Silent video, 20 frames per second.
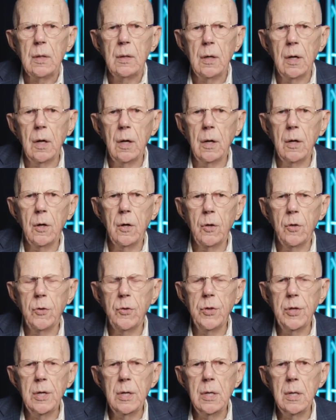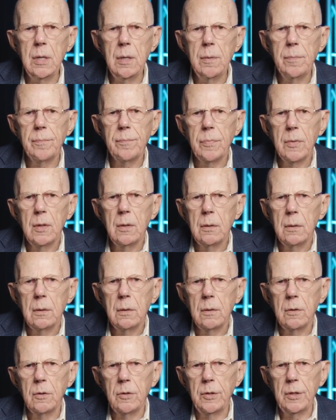uh, the,
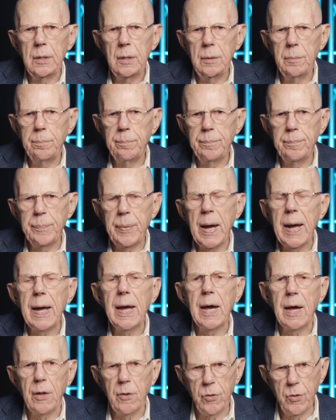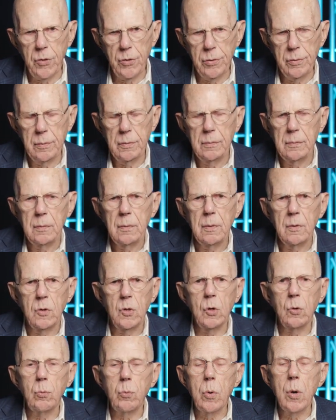the path,
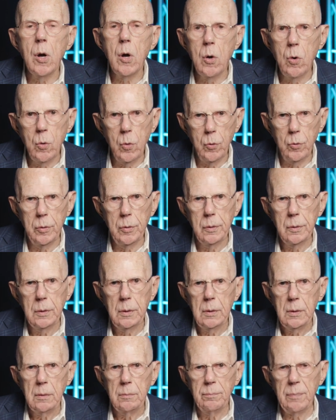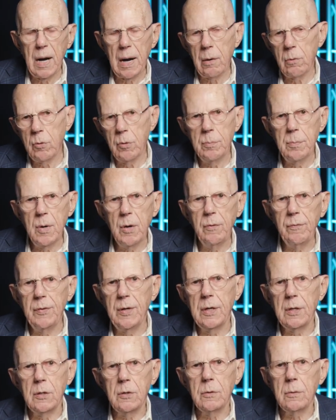the road, by
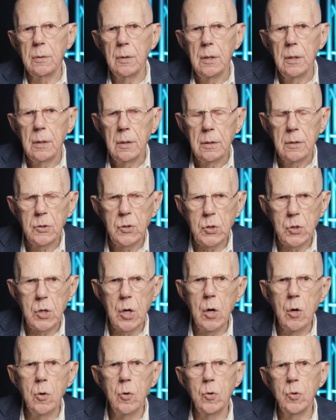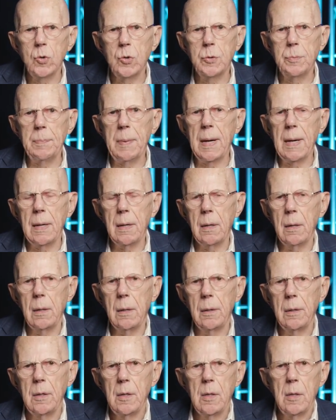removing stones,
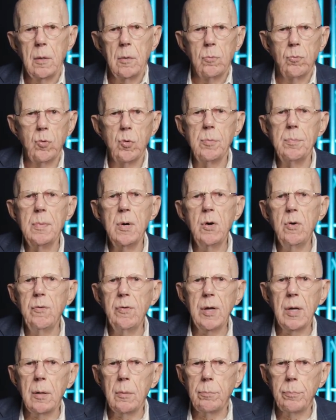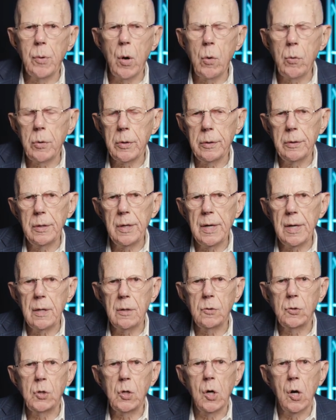by removing broken
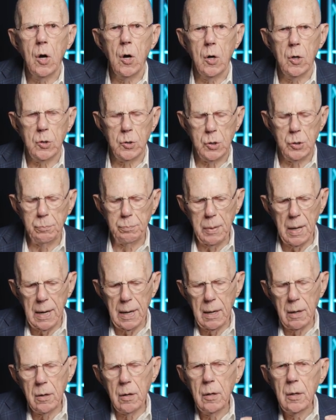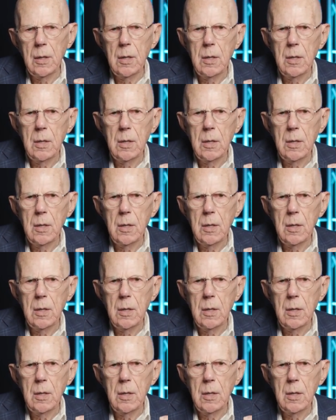down carts, by